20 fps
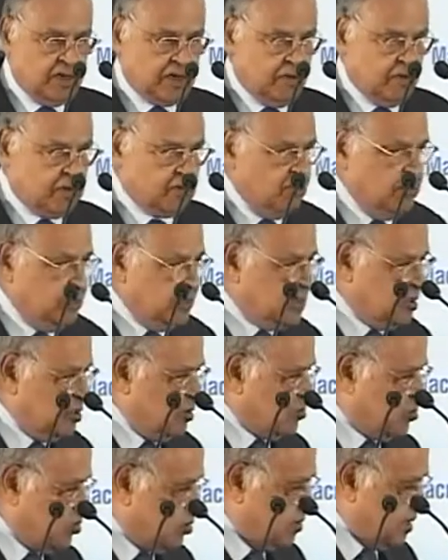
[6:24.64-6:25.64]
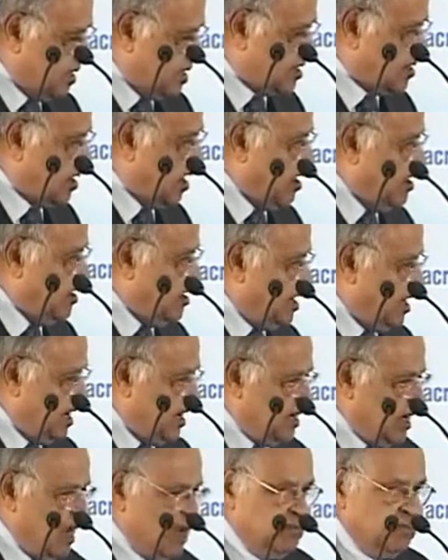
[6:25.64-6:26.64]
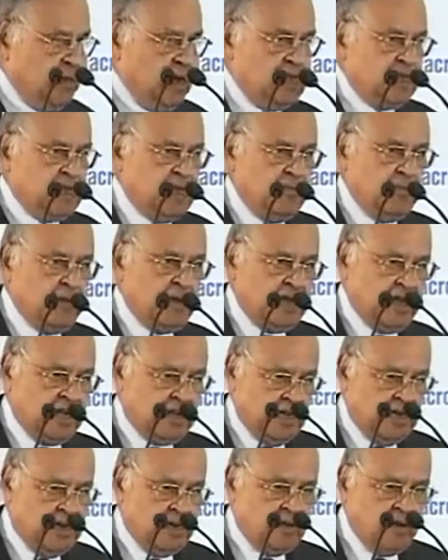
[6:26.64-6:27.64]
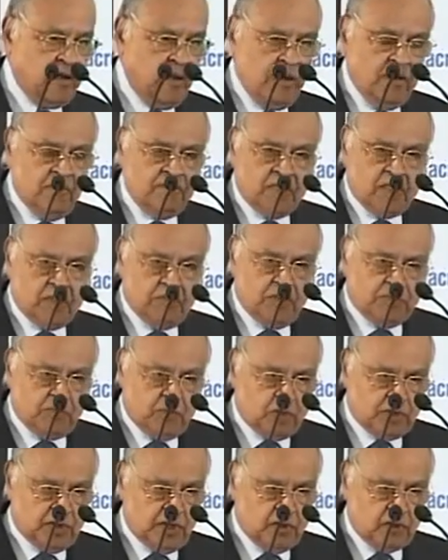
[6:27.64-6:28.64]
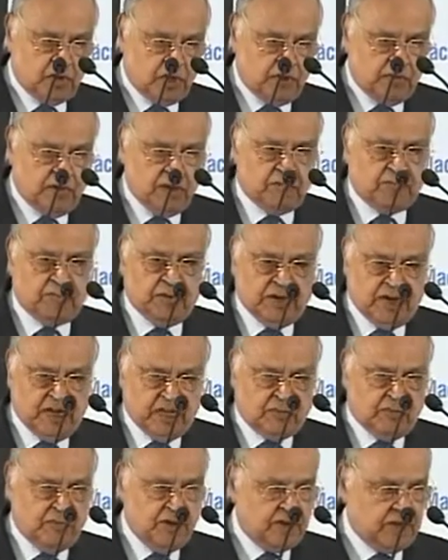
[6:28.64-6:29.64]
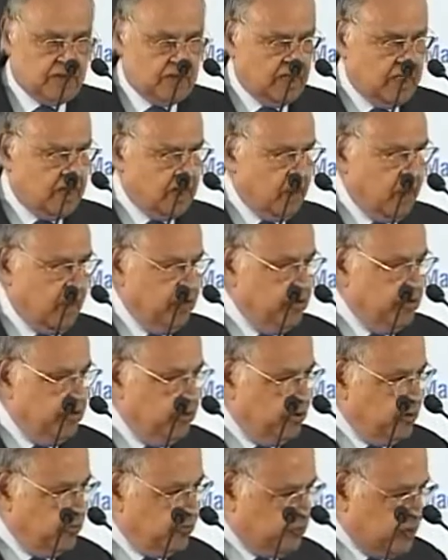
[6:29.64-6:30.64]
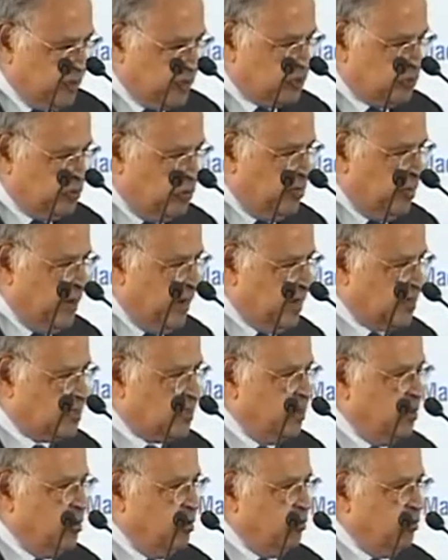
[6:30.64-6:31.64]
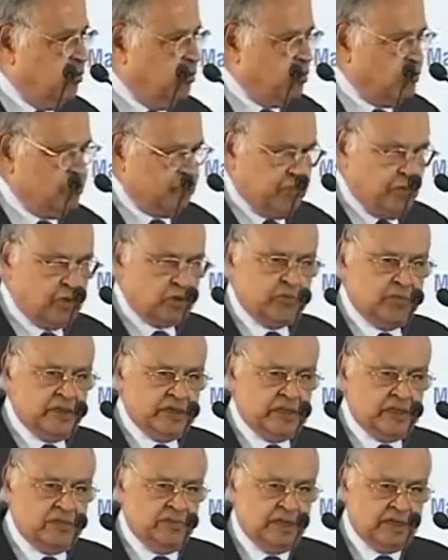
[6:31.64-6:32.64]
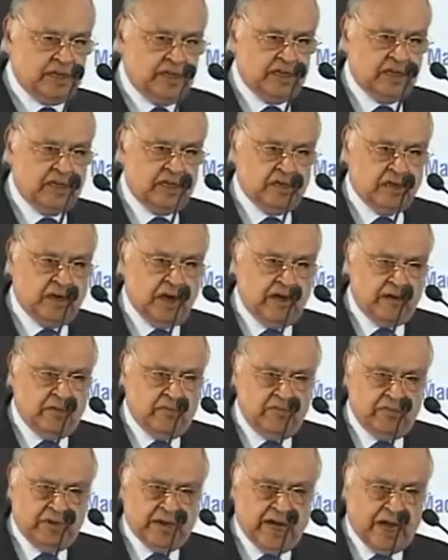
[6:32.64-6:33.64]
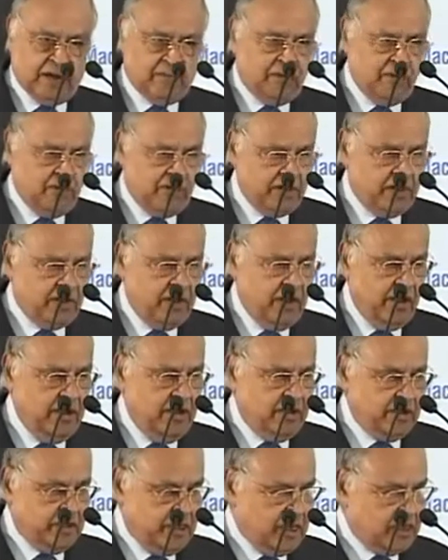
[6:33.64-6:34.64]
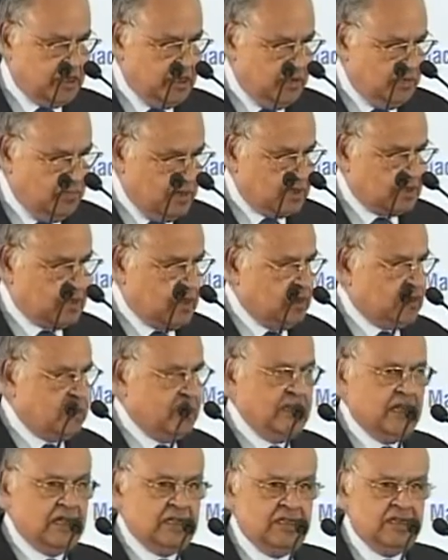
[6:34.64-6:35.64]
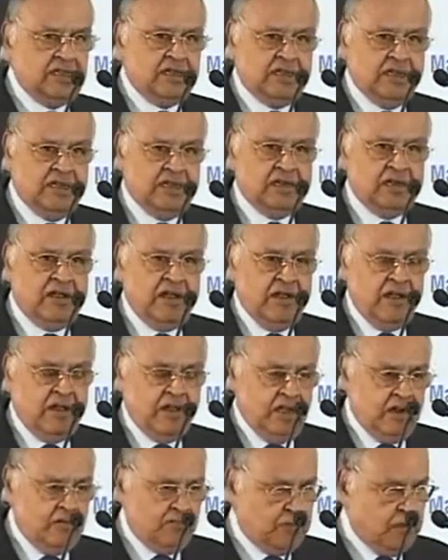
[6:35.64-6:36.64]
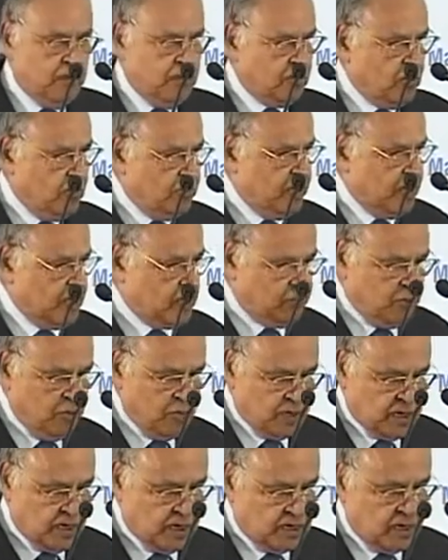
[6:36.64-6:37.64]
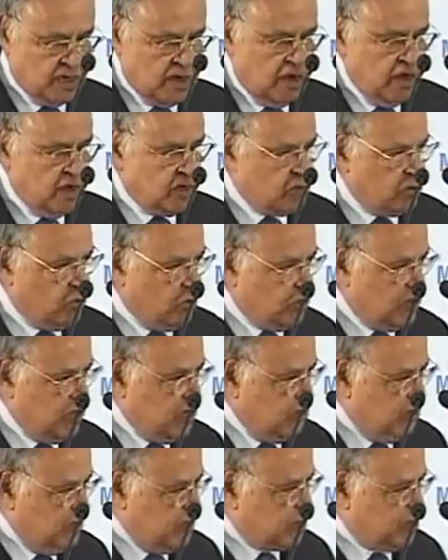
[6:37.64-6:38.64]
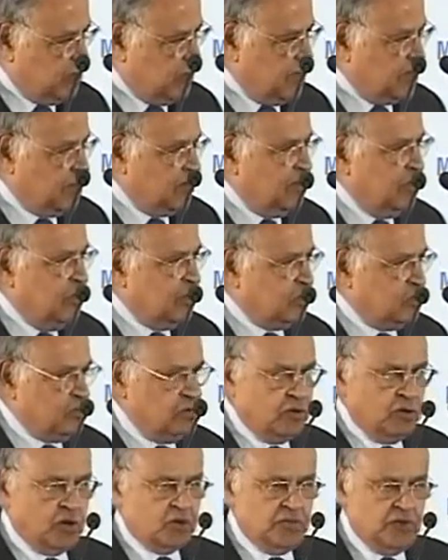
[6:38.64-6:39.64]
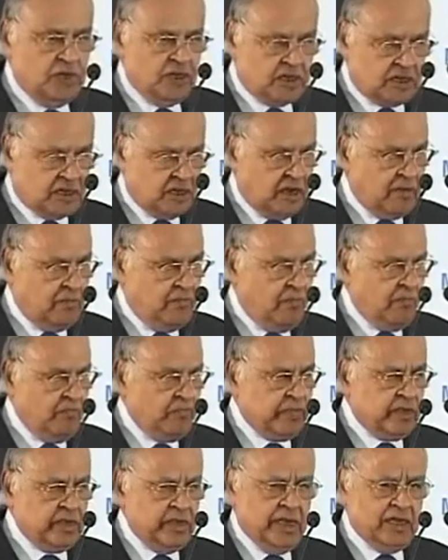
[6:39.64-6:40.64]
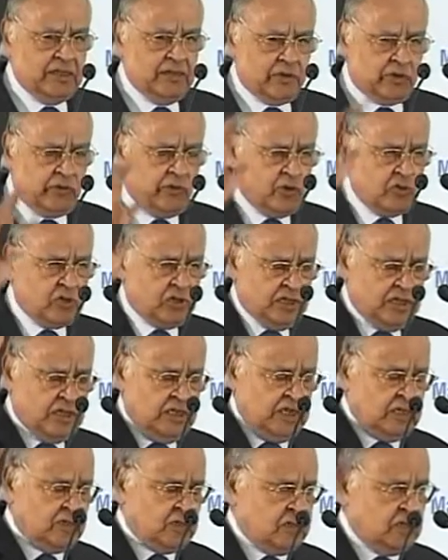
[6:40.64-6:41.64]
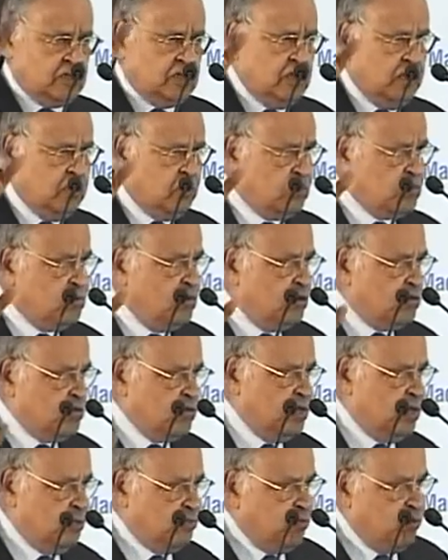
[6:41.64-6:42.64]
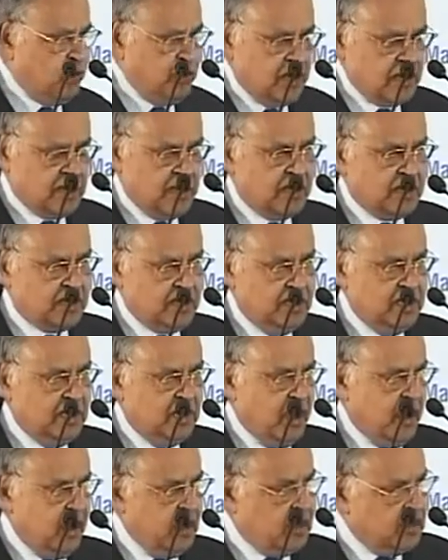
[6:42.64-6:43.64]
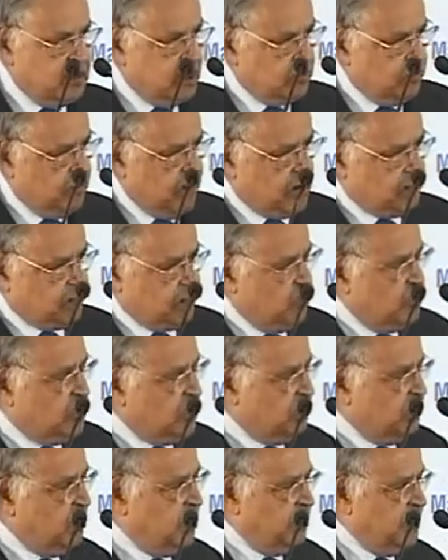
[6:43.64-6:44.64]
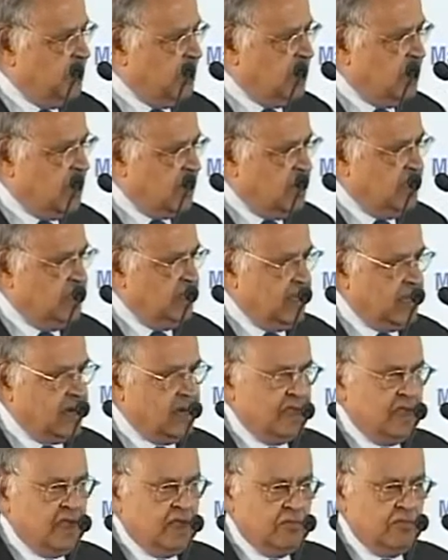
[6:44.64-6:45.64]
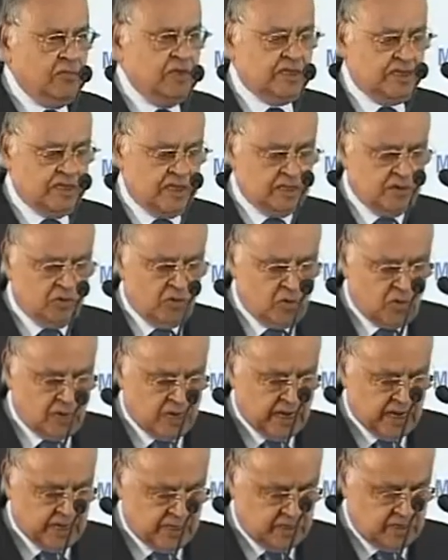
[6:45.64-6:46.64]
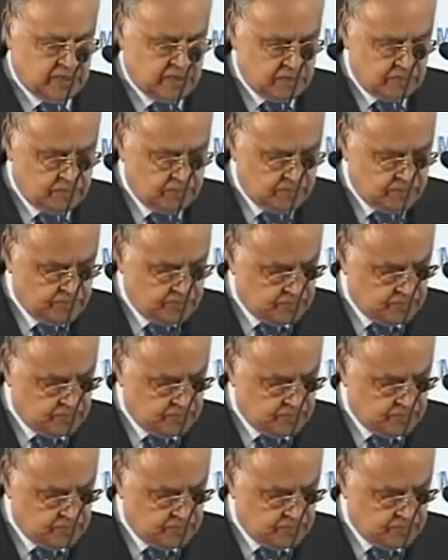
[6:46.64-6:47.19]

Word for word: But our Ministry of Commerce and I myself were taken before the Honorable Finance Minister on 1st of March on post-budget meeting in Vigyan Bhavan that they must consider this thing in favor of the exporter so the investment should not be disturbed and the rogue signals cannot go to the foreign country that what policy we made earlier we change overnight.